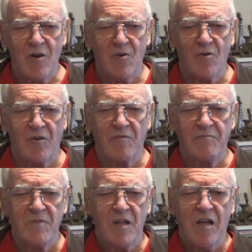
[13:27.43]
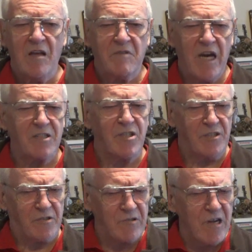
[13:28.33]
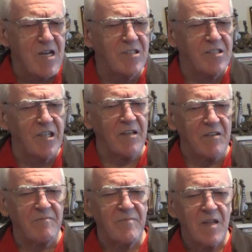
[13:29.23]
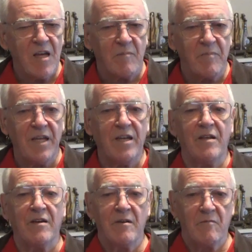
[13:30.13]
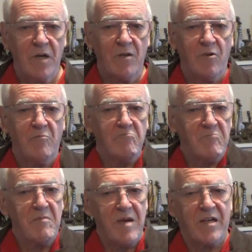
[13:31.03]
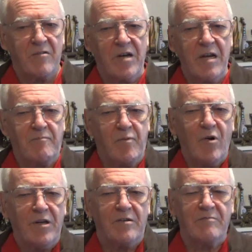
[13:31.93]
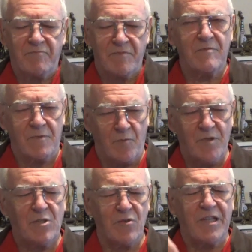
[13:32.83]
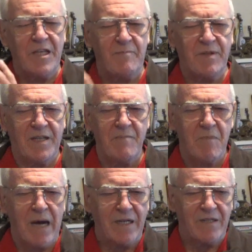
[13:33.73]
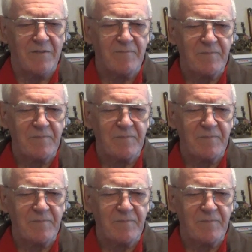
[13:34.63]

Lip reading: Or, that's interesting, meaning, well, you make a great point. We should keep it in mind.